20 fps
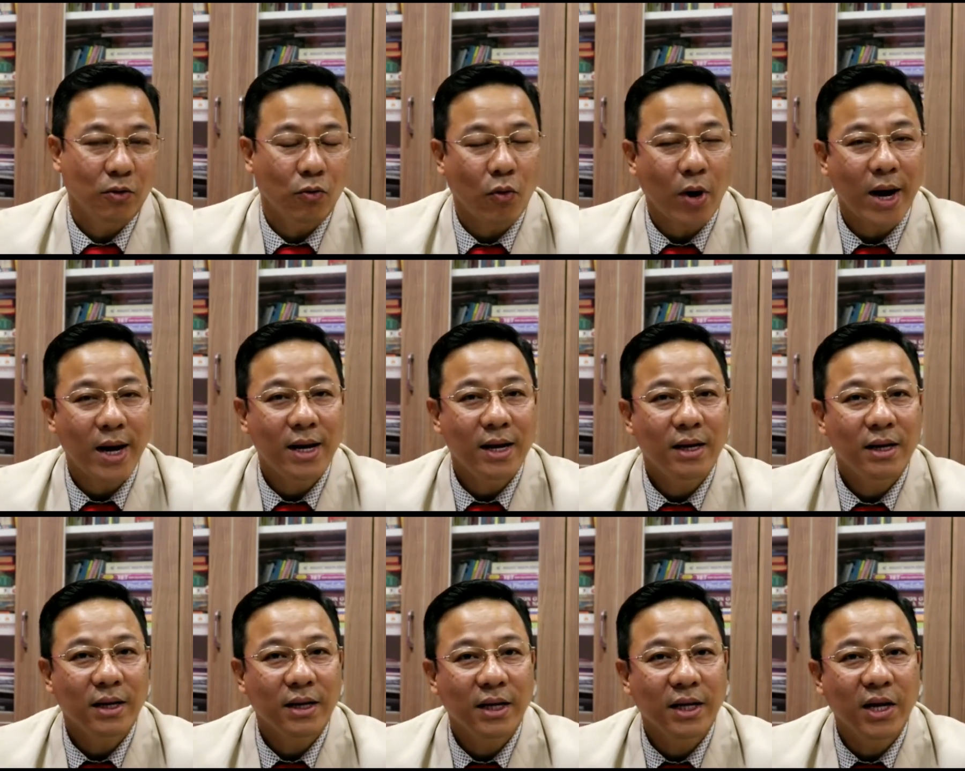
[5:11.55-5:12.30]

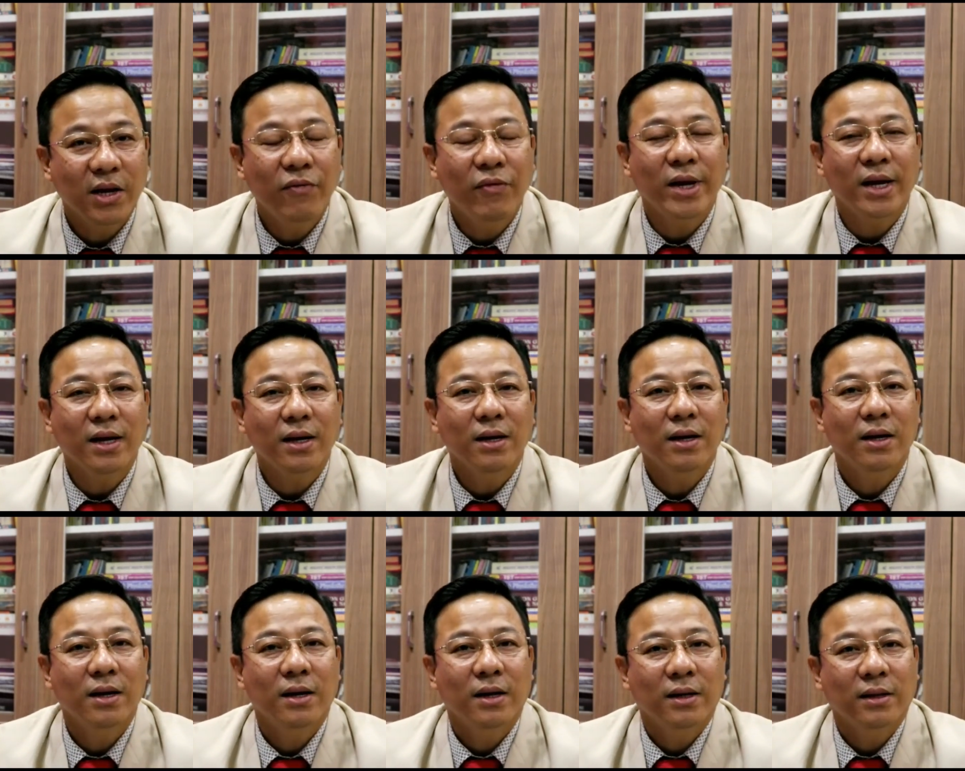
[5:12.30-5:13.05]
while
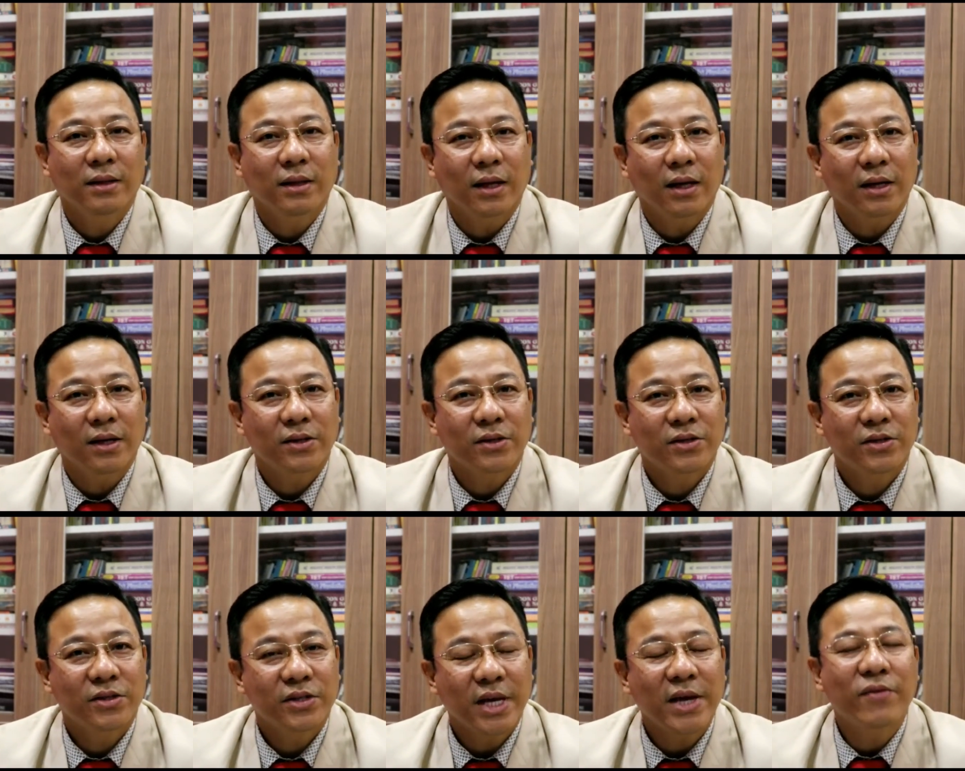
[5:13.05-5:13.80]
giving the
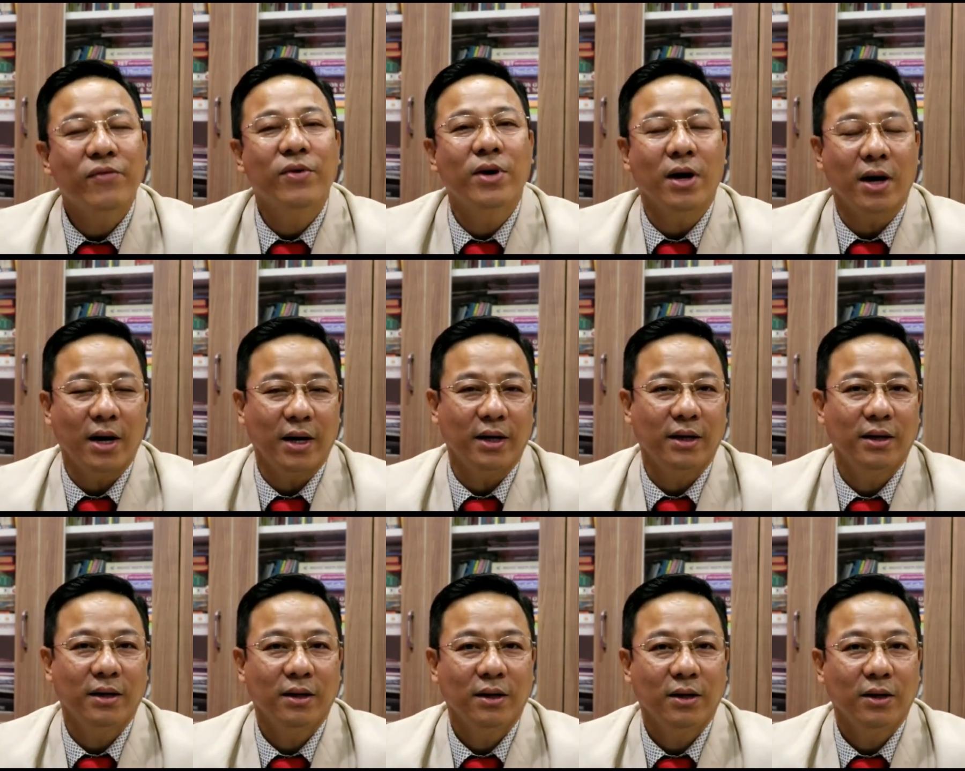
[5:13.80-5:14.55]

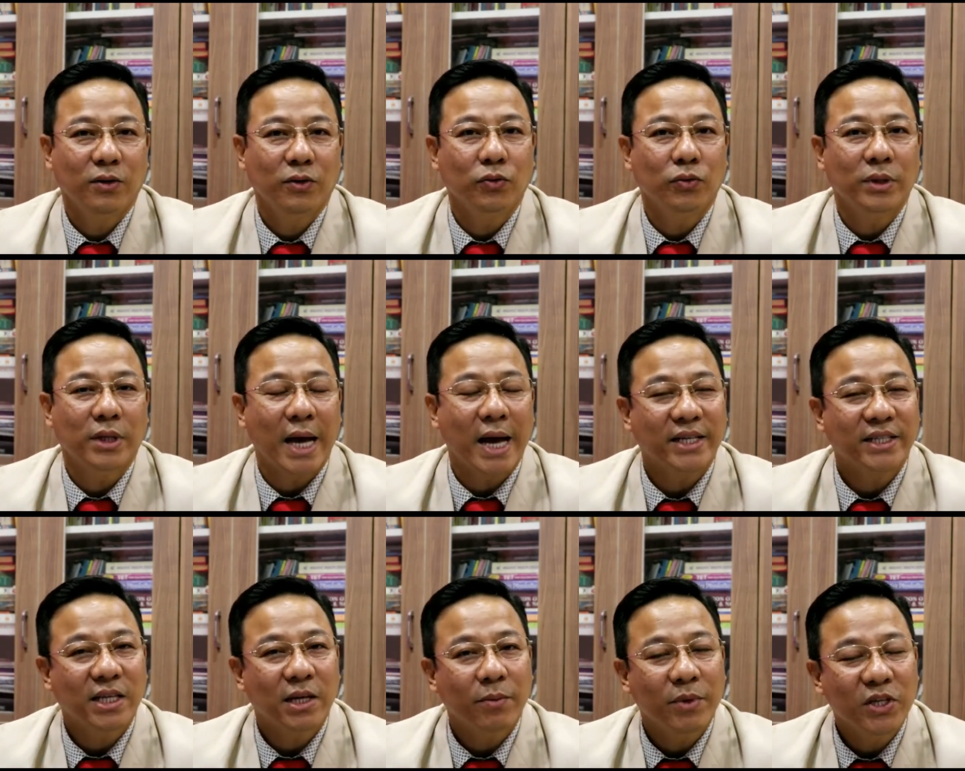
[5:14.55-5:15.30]
safeguard to the
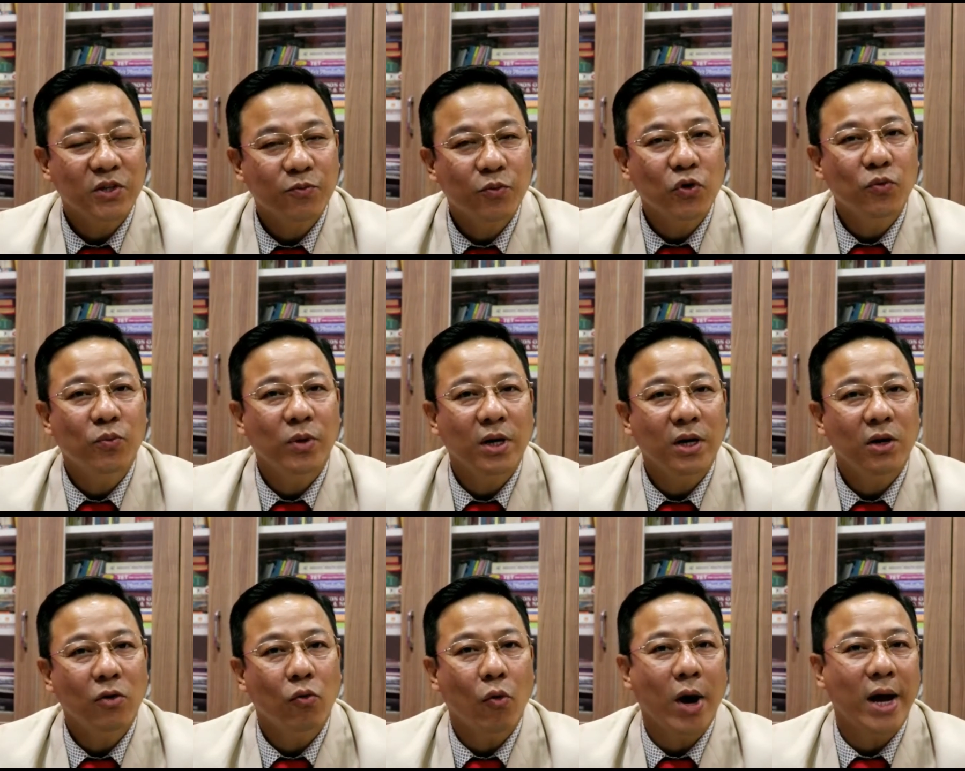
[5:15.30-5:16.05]
Assamese
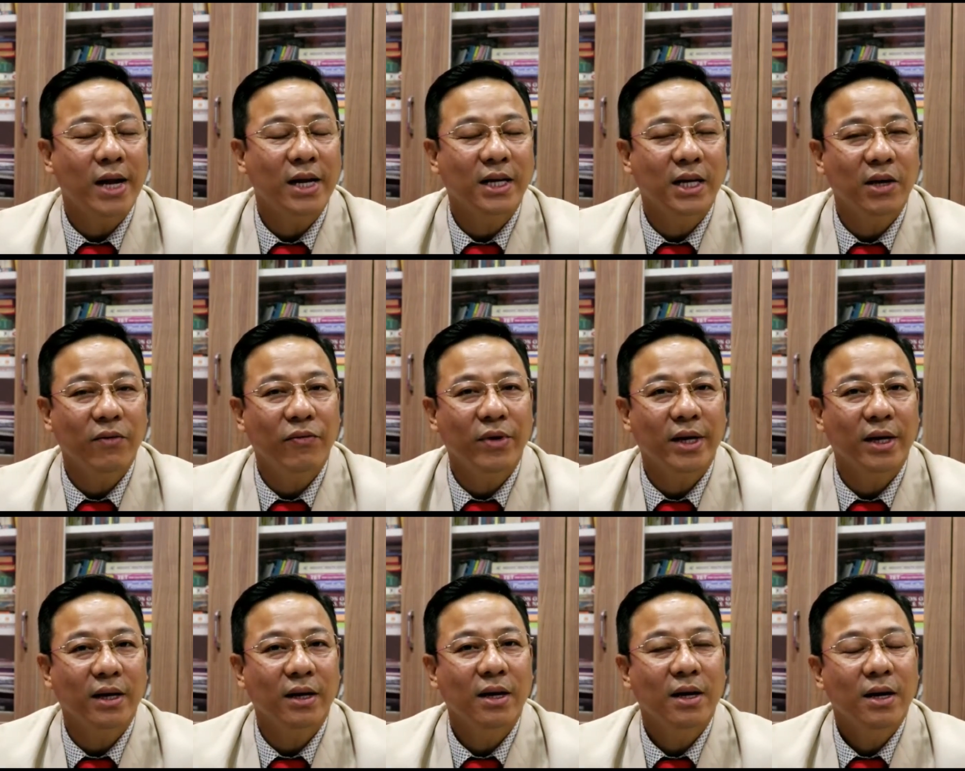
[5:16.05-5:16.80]
people, while
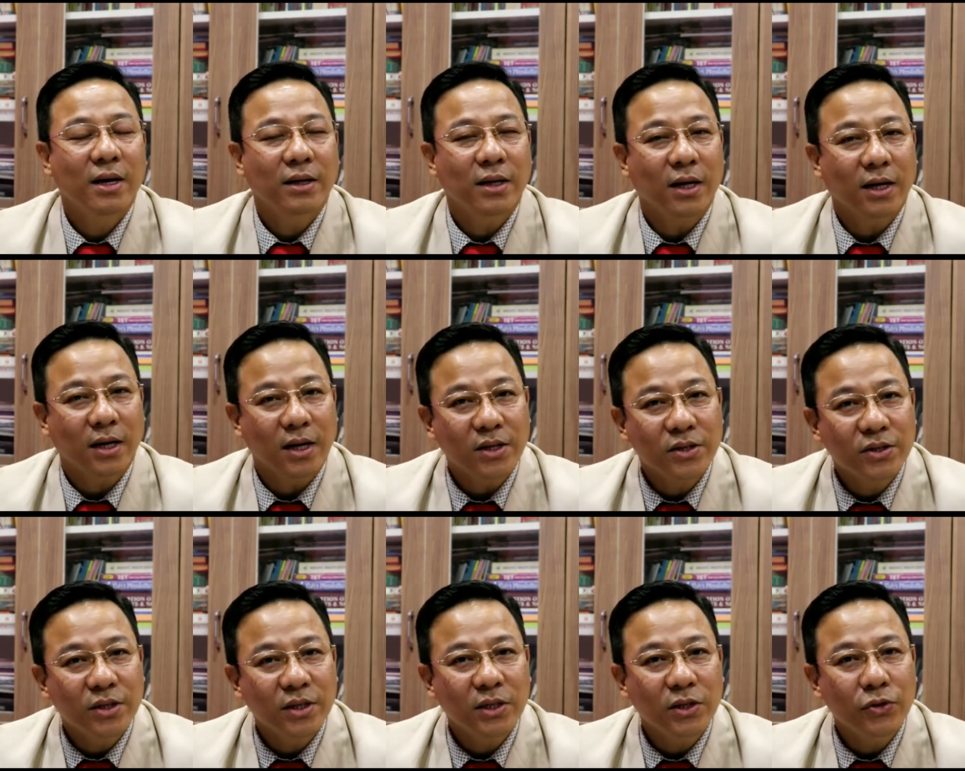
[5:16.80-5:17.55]
giving the
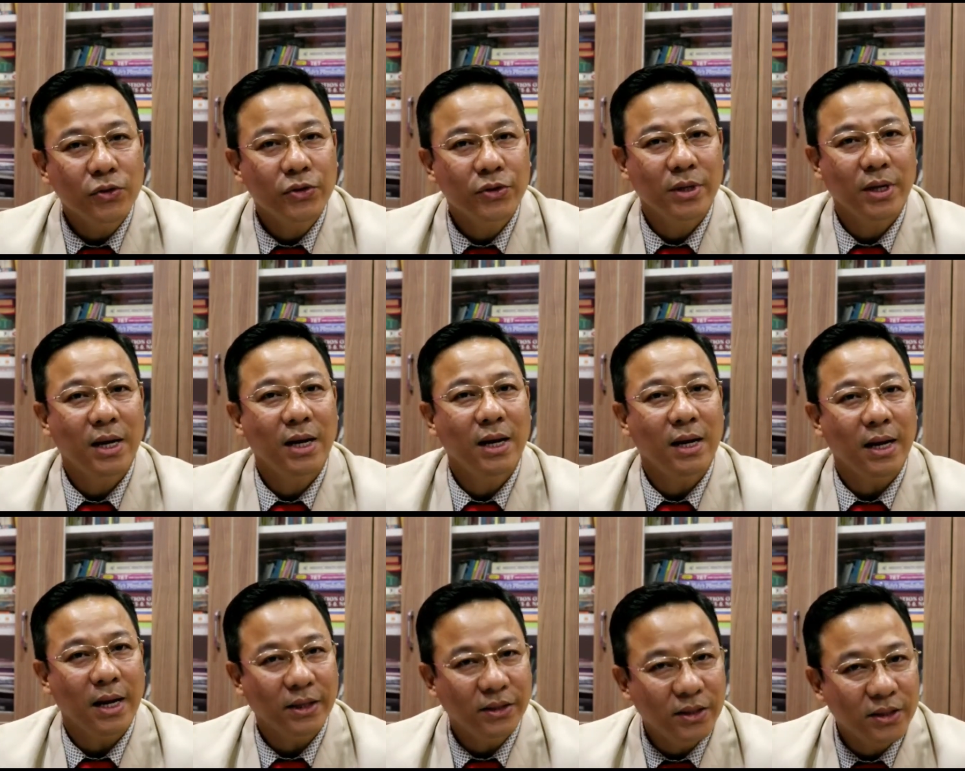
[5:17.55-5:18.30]
constitutional,
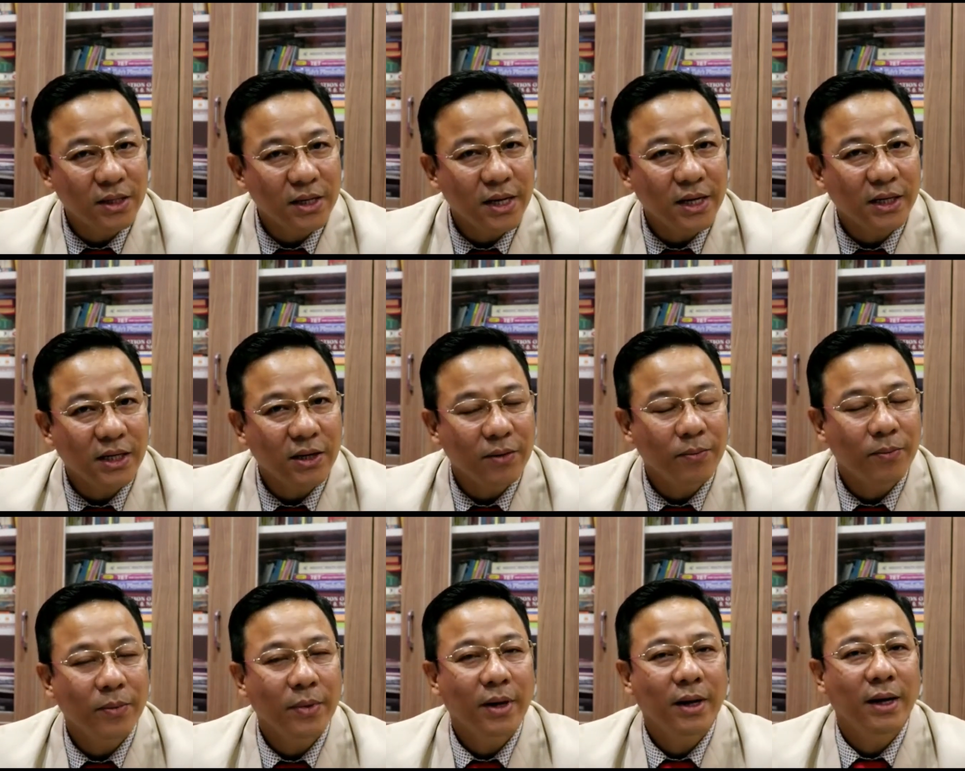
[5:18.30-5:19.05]

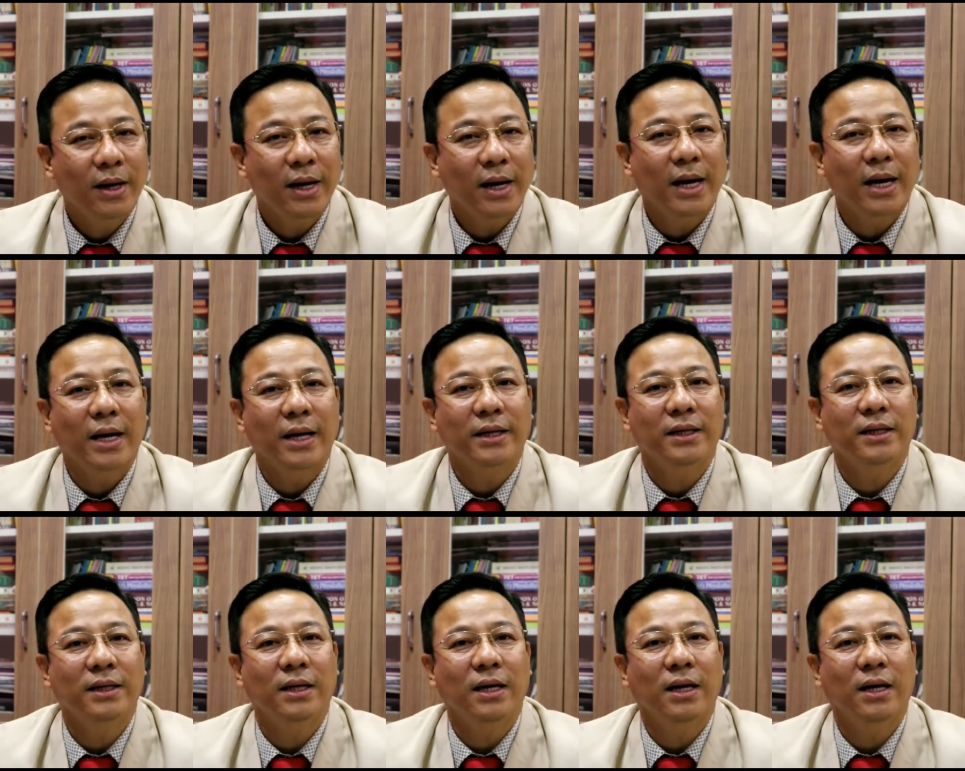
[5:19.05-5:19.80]
legislative
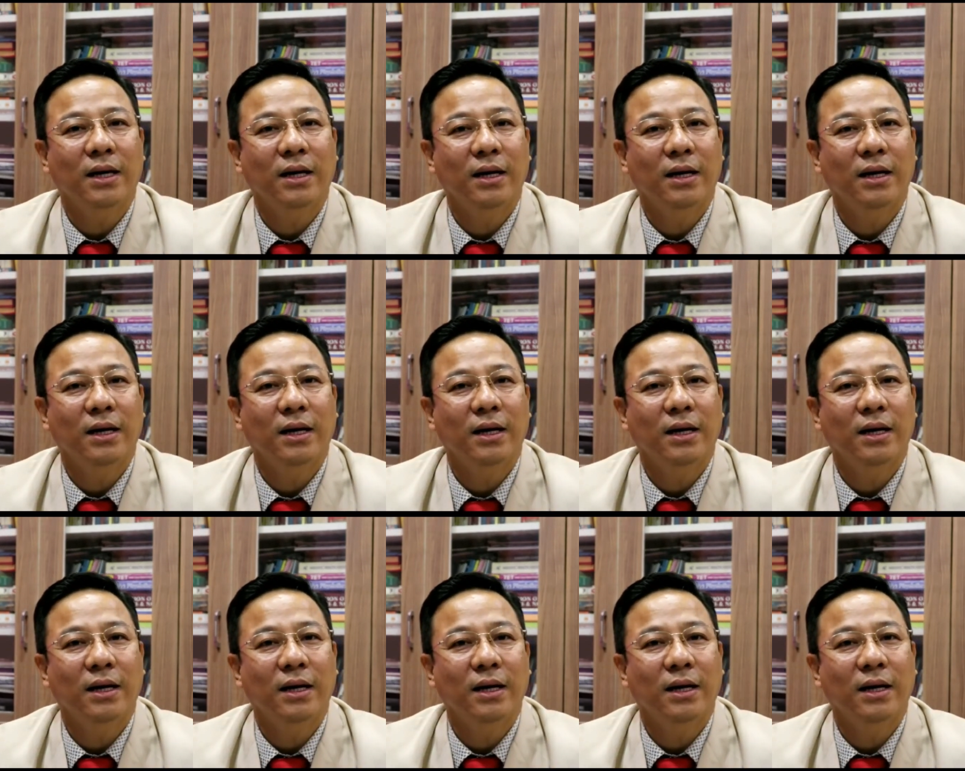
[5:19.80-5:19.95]
and